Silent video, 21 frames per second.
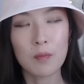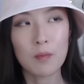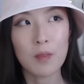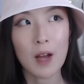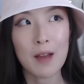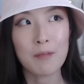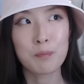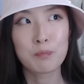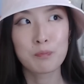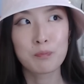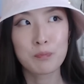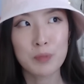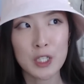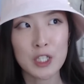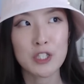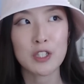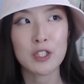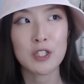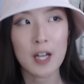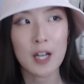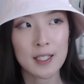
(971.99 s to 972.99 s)
I'm pretty
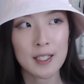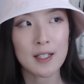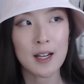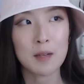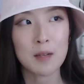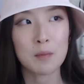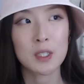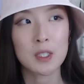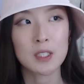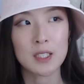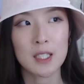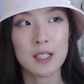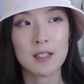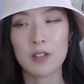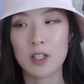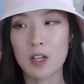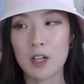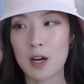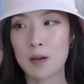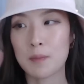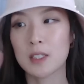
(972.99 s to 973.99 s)
sure 99% of
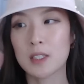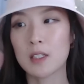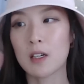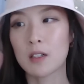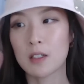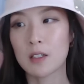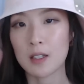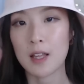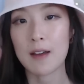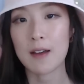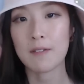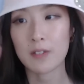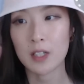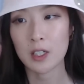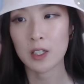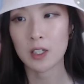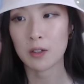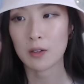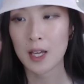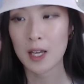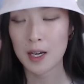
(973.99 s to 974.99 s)
the comments under that
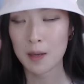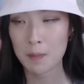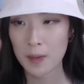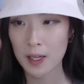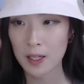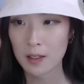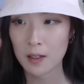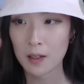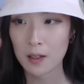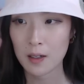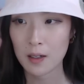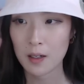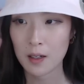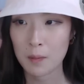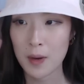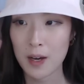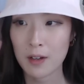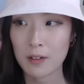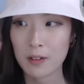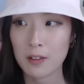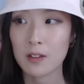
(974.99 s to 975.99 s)
video that I made
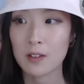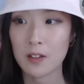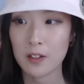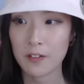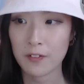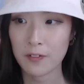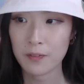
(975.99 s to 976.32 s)
about the